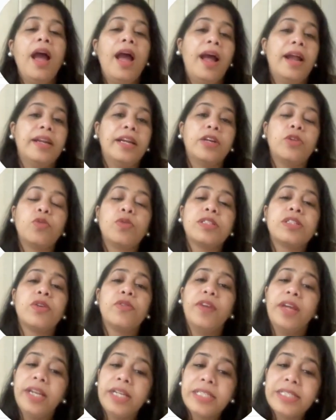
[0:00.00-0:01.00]
And it was a
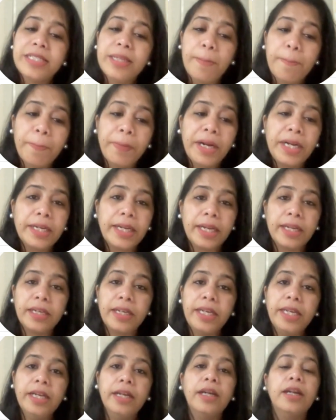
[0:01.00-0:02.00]
very simple
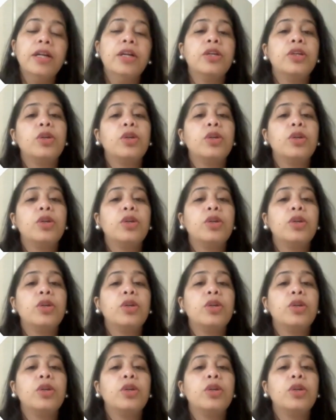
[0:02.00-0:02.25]
technique